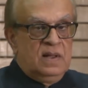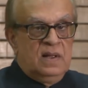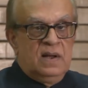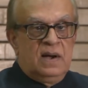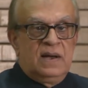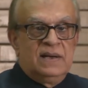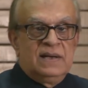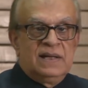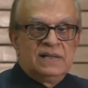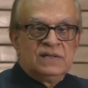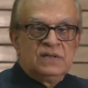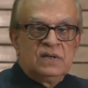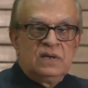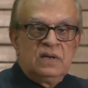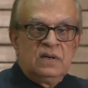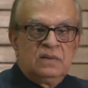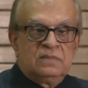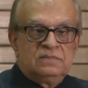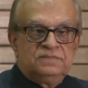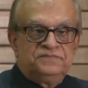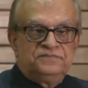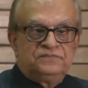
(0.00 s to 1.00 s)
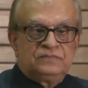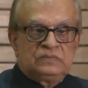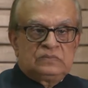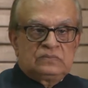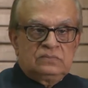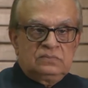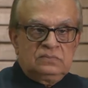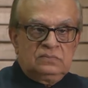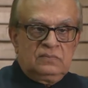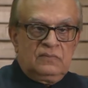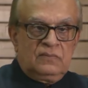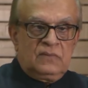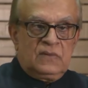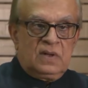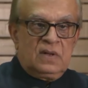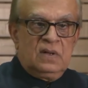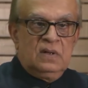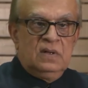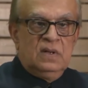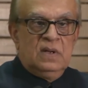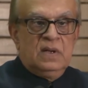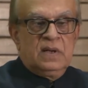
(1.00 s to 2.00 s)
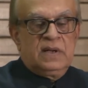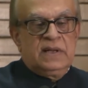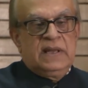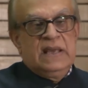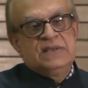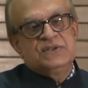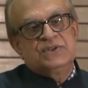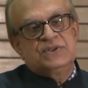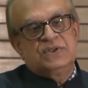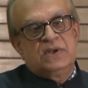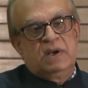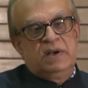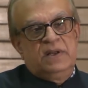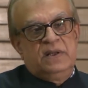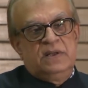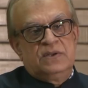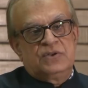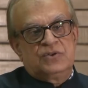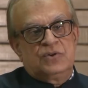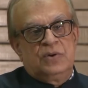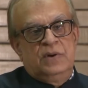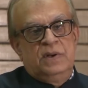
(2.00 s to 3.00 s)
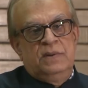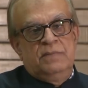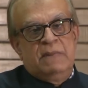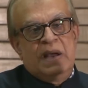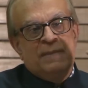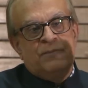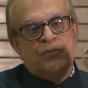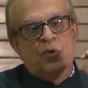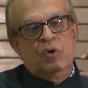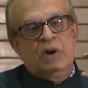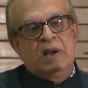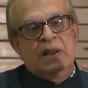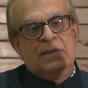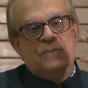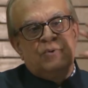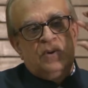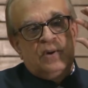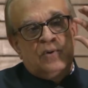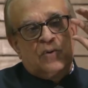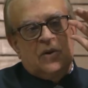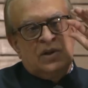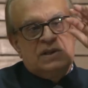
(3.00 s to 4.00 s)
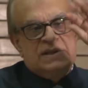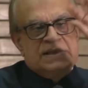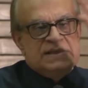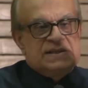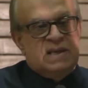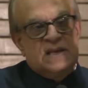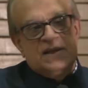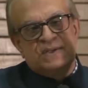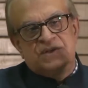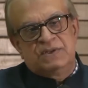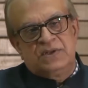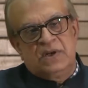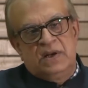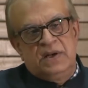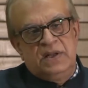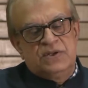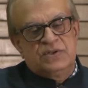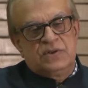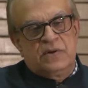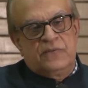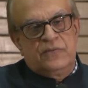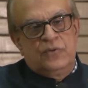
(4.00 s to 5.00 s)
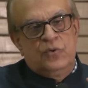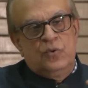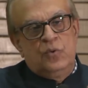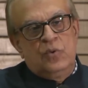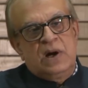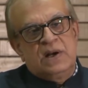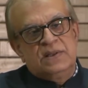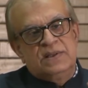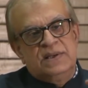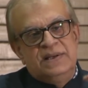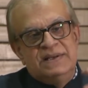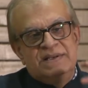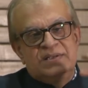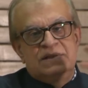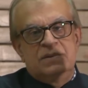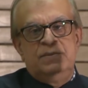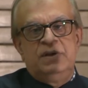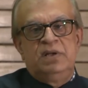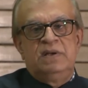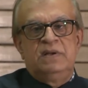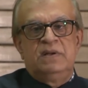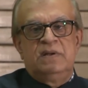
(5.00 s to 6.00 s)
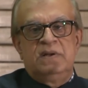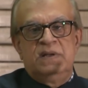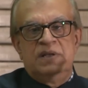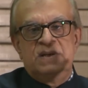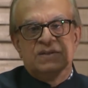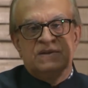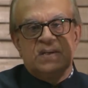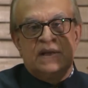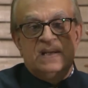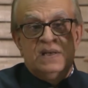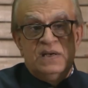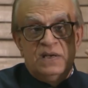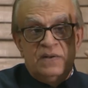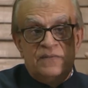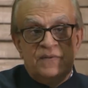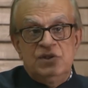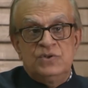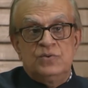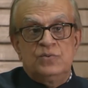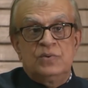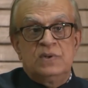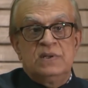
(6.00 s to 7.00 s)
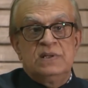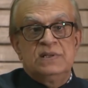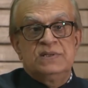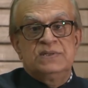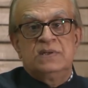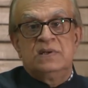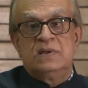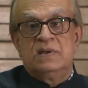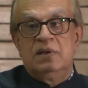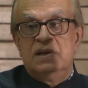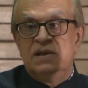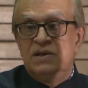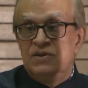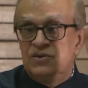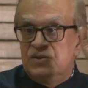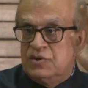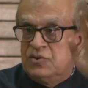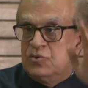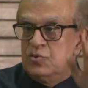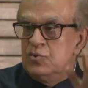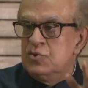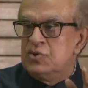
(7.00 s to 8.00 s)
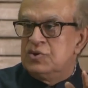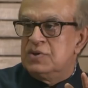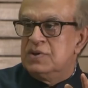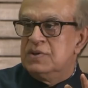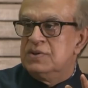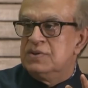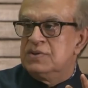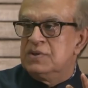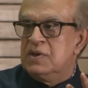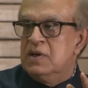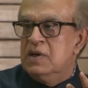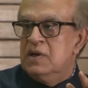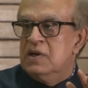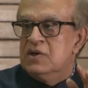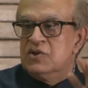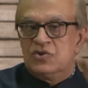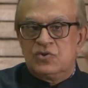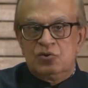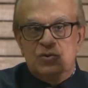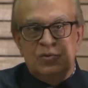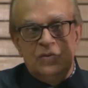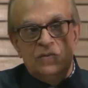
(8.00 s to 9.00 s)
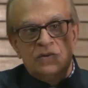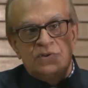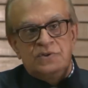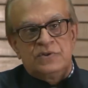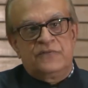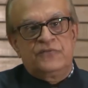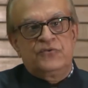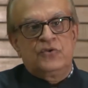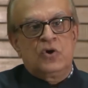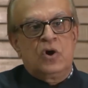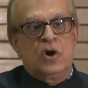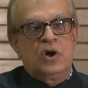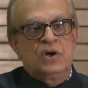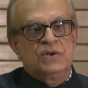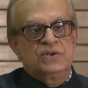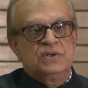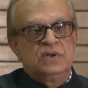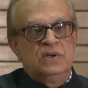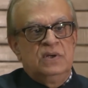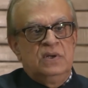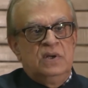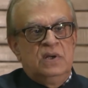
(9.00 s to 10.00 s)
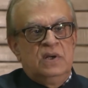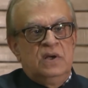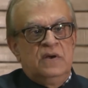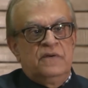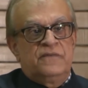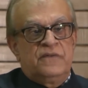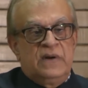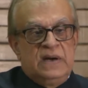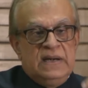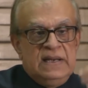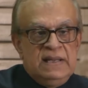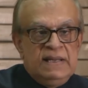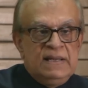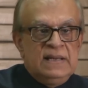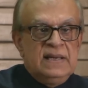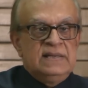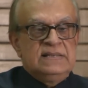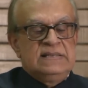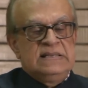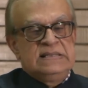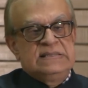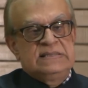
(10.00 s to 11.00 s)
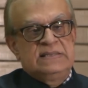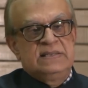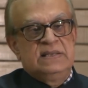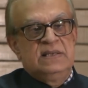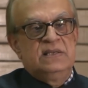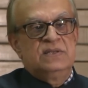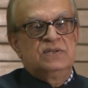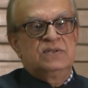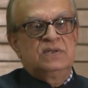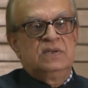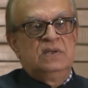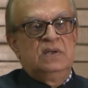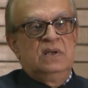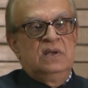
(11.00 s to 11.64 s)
Another case study. So in my book, I'm doing all these case studies of who are the intermediaries, individuals, institutions, schools of thought, funding agencies,